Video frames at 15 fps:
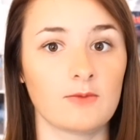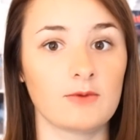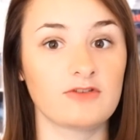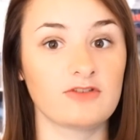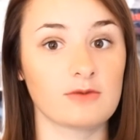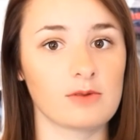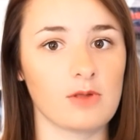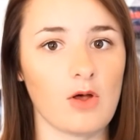
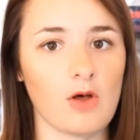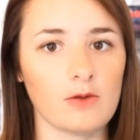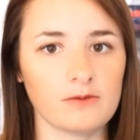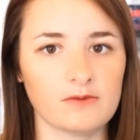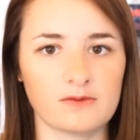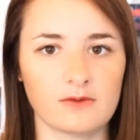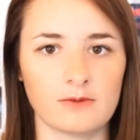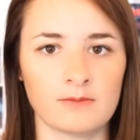which will
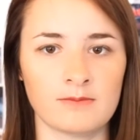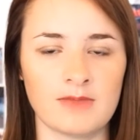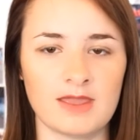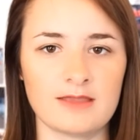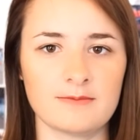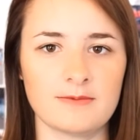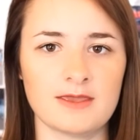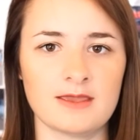also
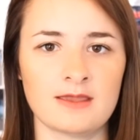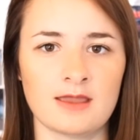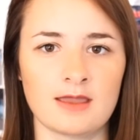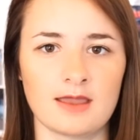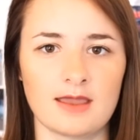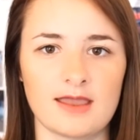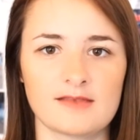maybe